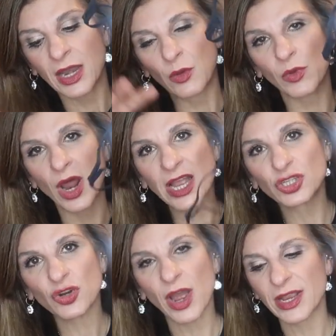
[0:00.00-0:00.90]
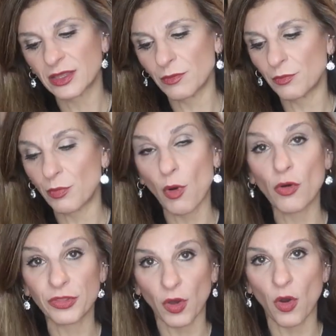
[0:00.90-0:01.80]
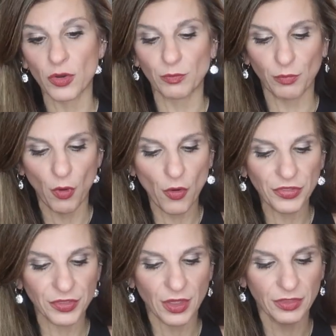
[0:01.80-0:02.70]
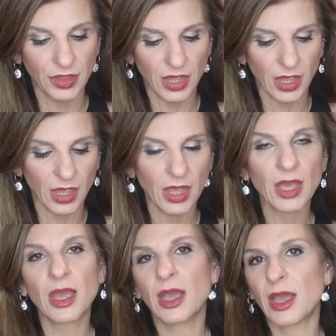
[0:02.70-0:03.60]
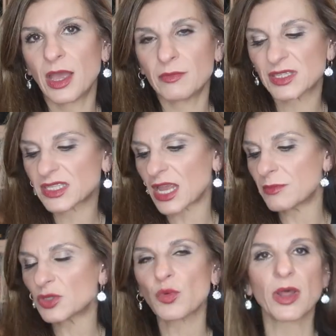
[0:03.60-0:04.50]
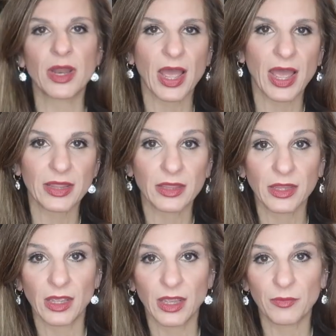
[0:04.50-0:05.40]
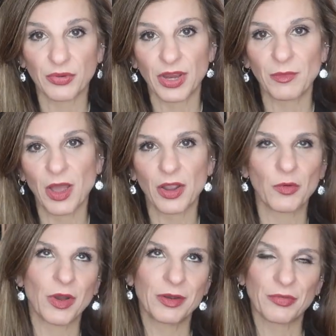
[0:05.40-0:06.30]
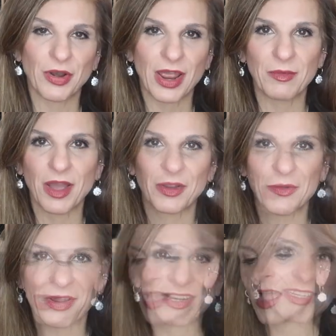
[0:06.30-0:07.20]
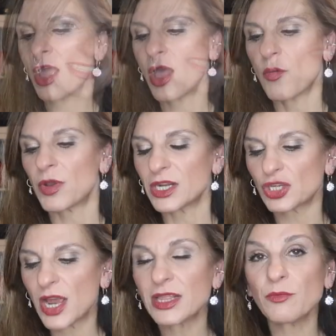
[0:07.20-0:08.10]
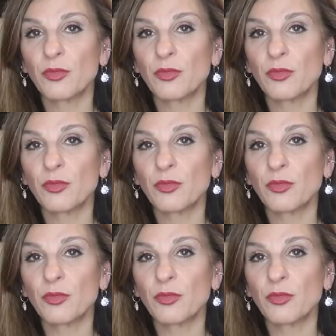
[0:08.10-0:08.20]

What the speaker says: Now when I tried them both on, both the Skims one and the Primark one, when I tried them